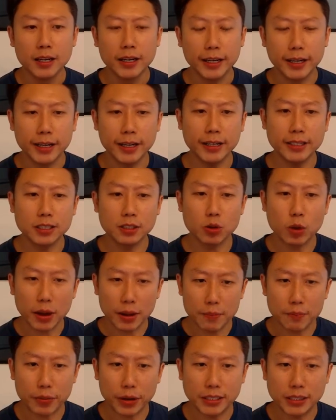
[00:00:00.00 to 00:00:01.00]
It is
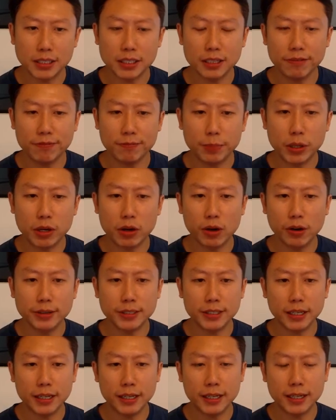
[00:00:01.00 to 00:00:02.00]
quite impressive
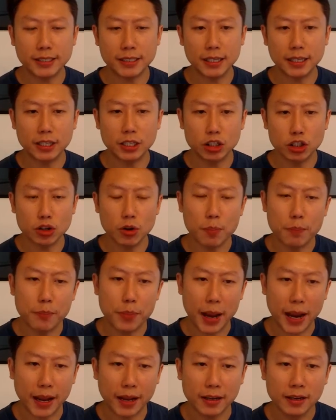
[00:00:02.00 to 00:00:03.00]
because it is a digital
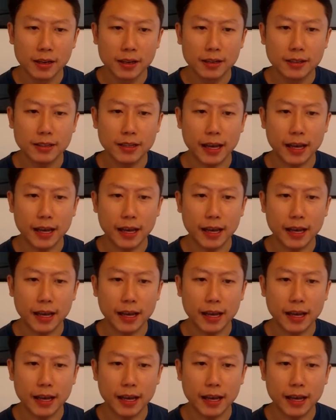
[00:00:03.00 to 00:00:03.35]
bank